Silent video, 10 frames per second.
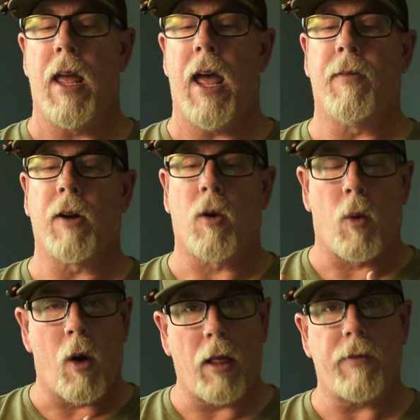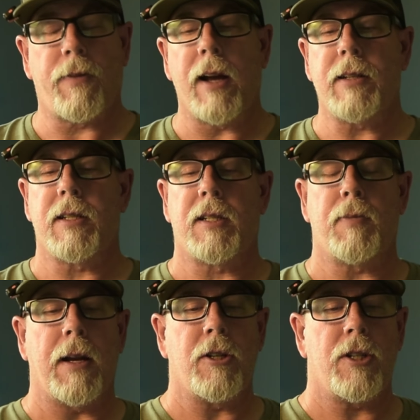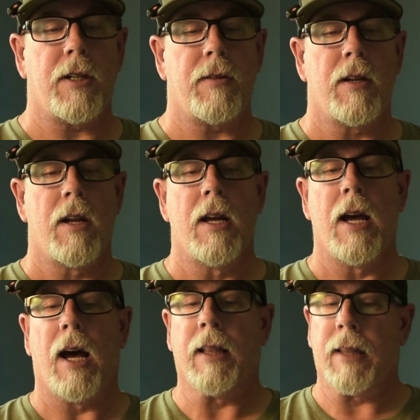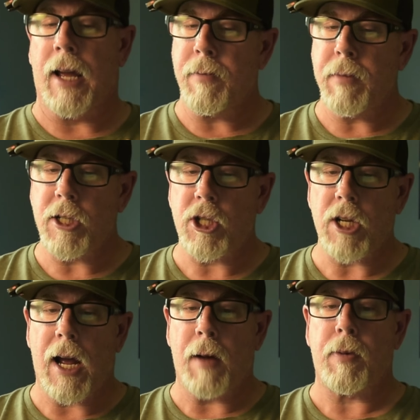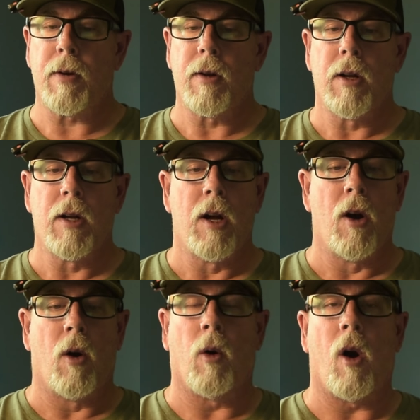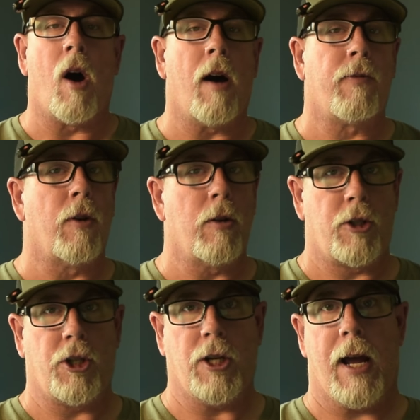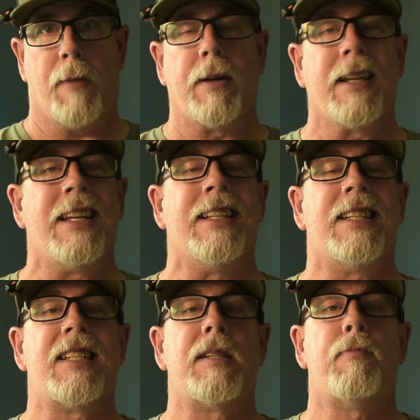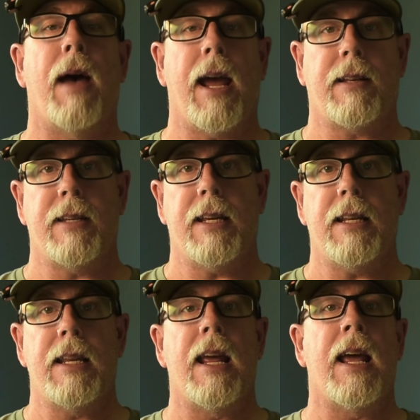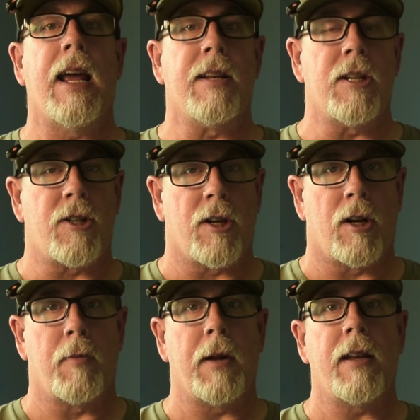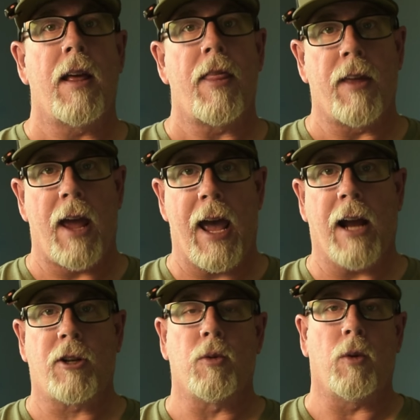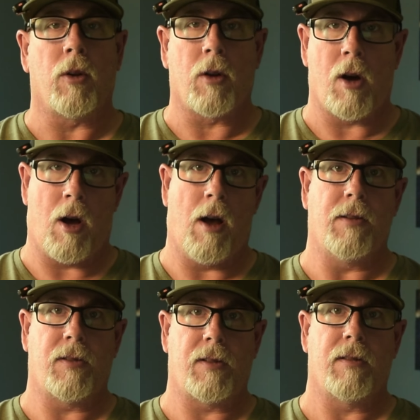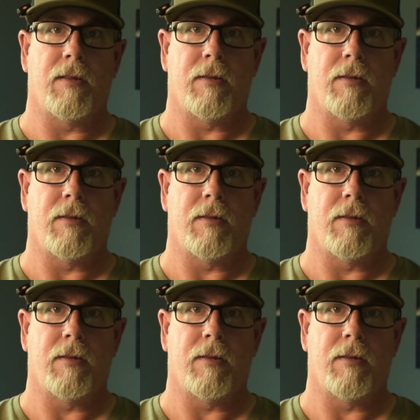have a qualified suspension, alignment shop, or off-road shop inspect it and determine the actual cause.